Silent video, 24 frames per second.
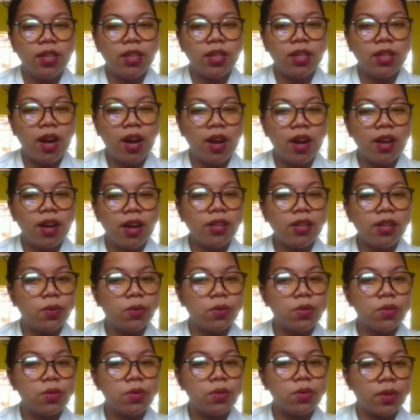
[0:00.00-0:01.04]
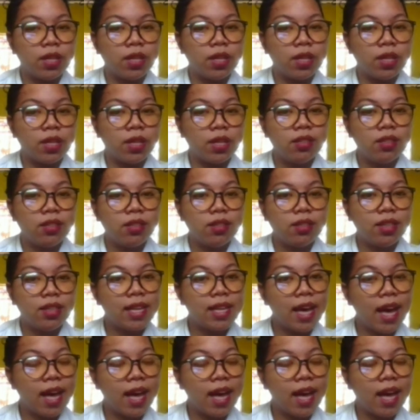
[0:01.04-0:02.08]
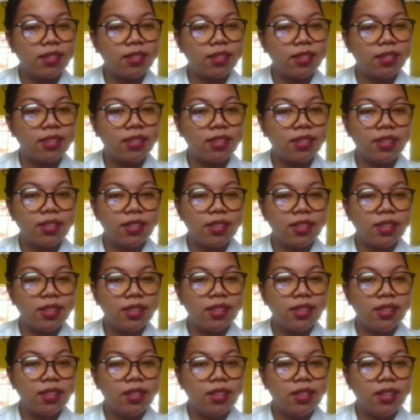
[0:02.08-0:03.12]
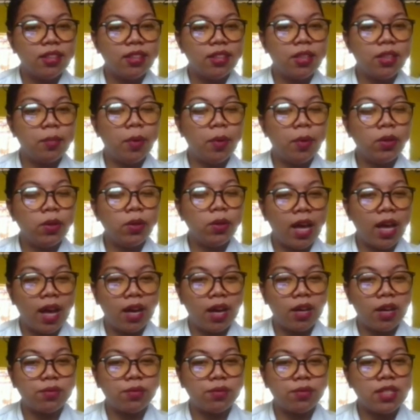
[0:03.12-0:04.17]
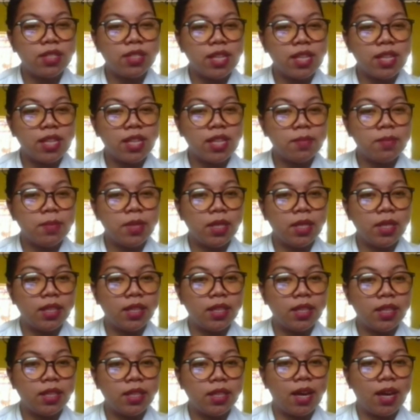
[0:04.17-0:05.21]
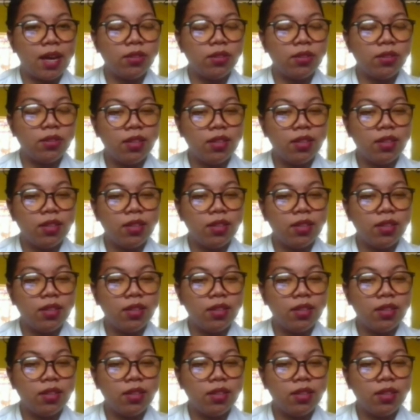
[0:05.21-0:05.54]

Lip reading: Car goes with cat. They both have the same middle sound